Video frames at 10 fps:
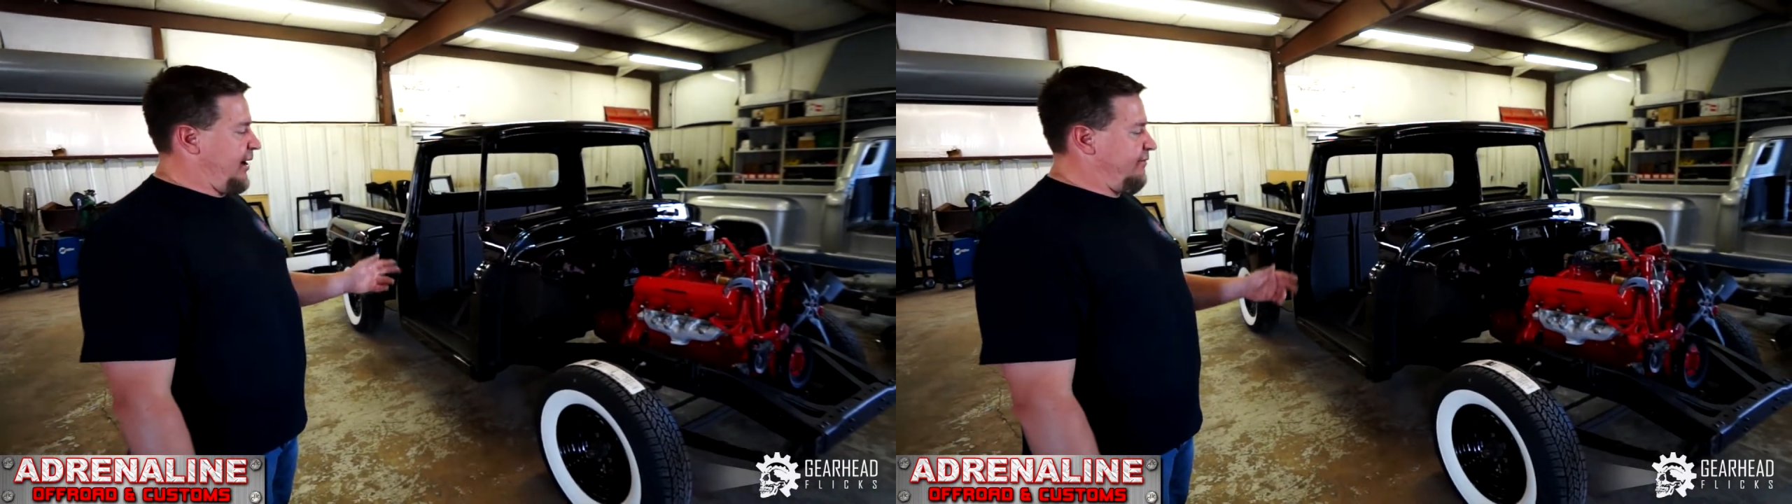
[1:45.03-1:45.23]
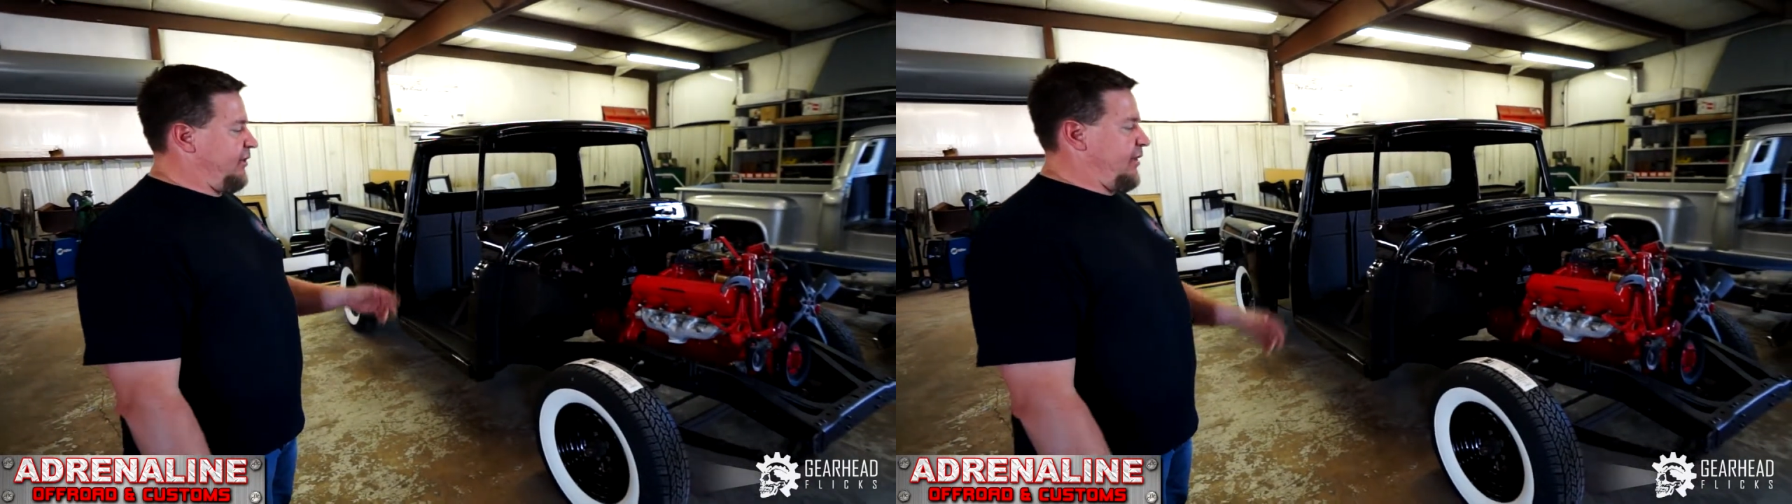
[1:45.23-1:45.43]

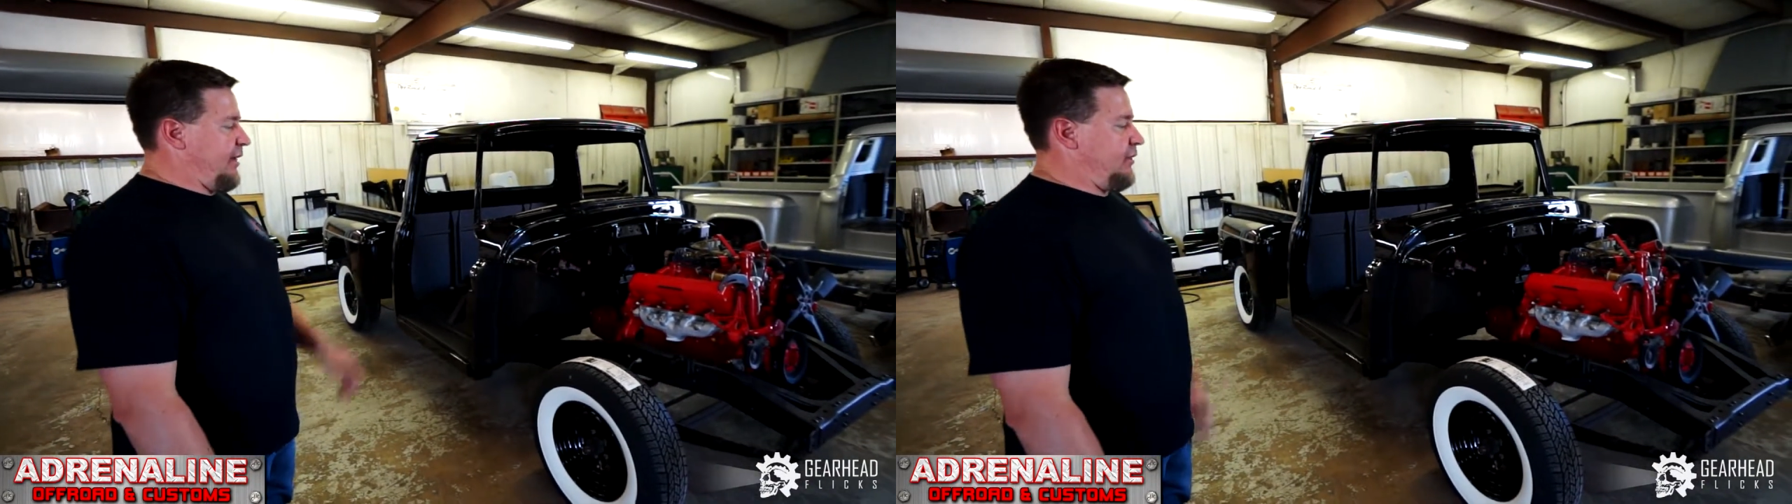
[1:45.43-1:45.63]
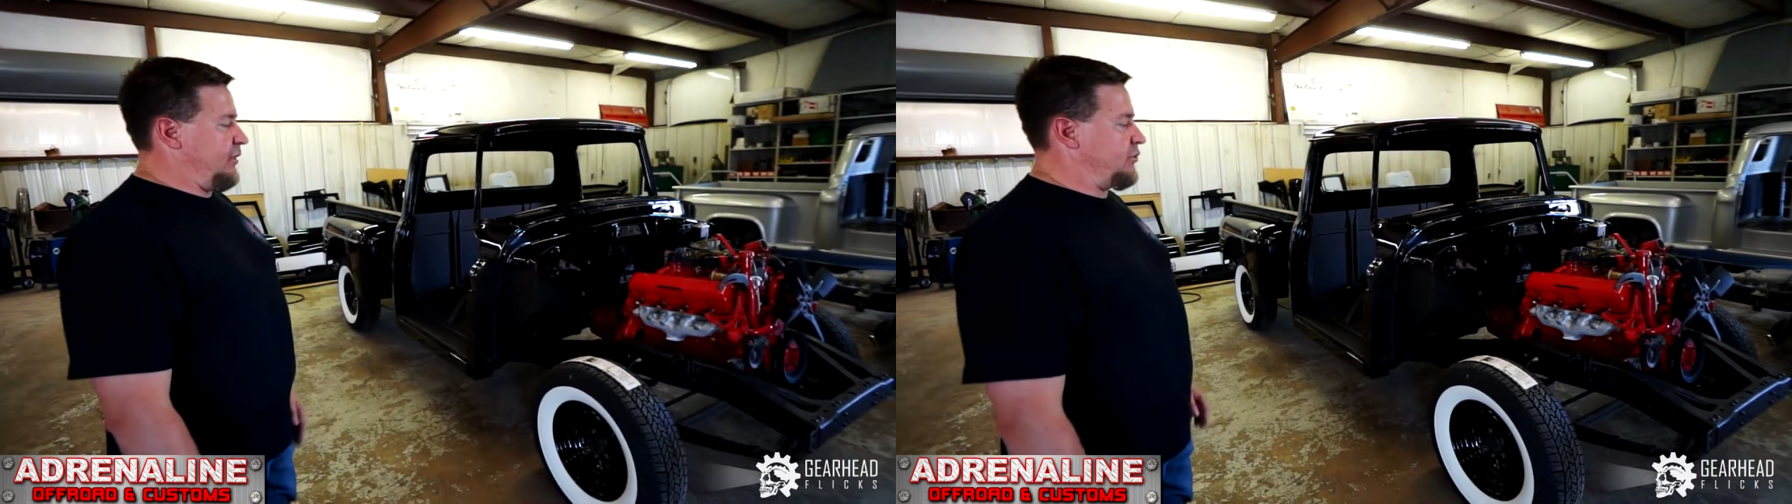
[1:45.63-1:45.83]

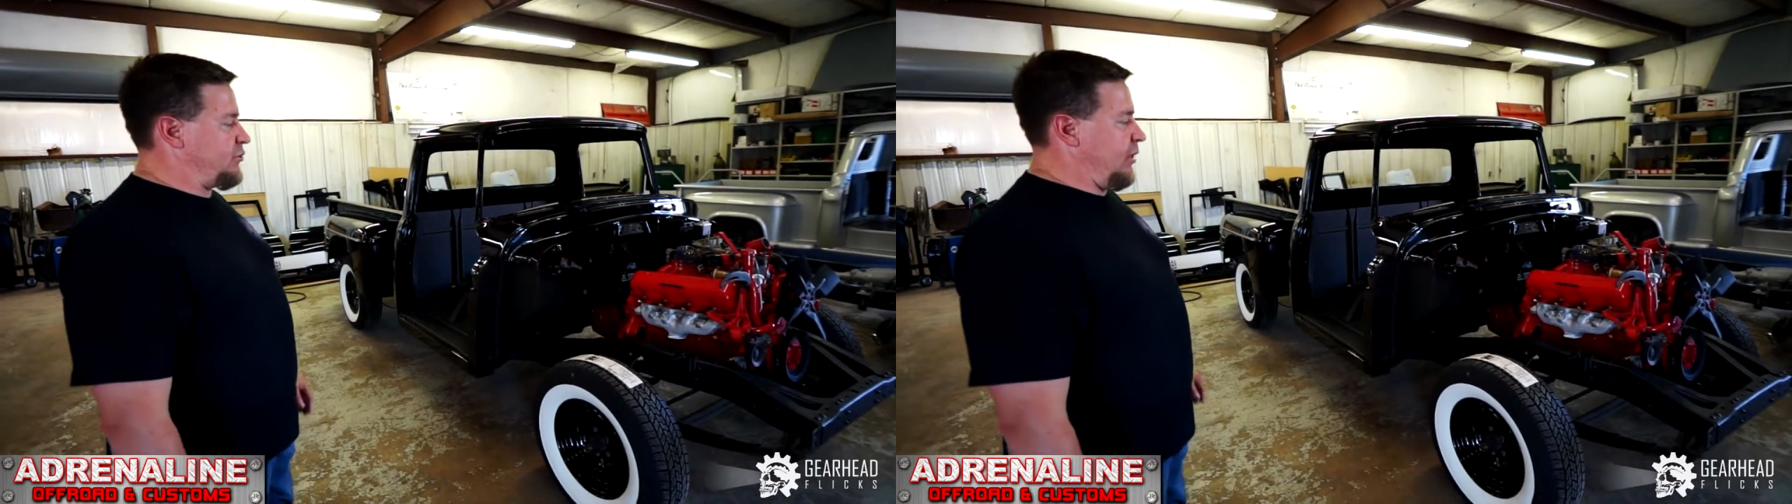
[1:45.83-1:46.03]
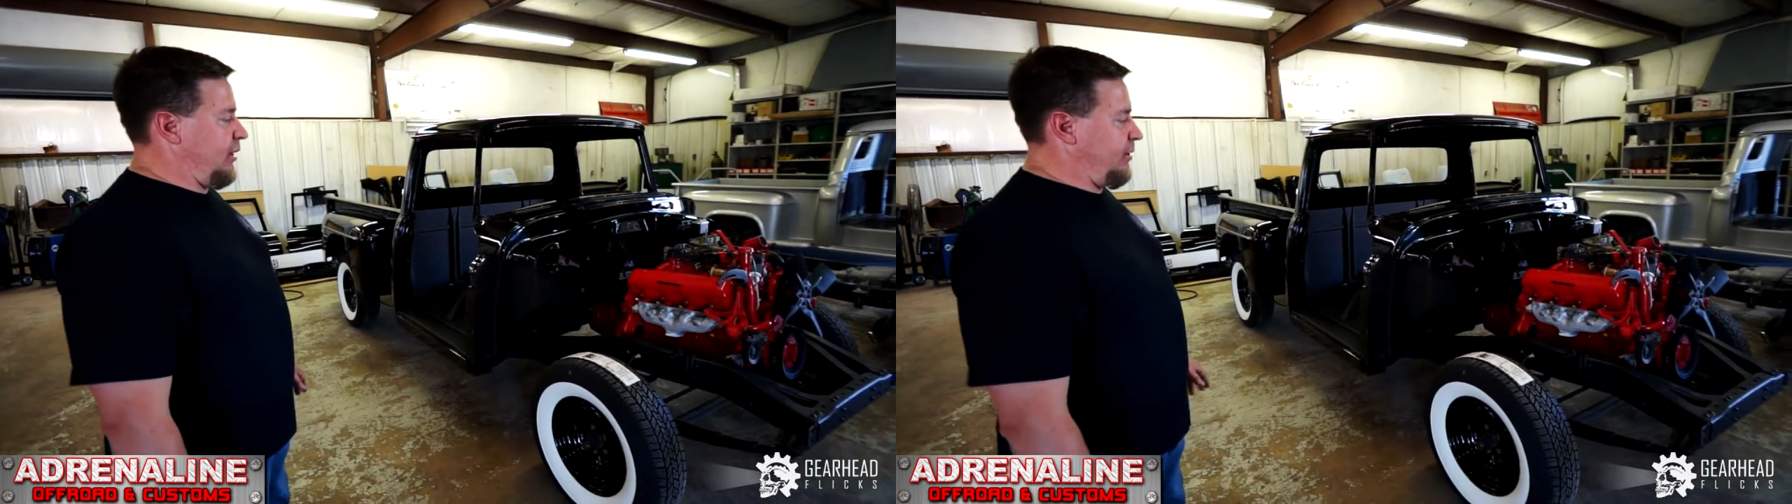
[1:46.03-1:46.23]
everything to this truck,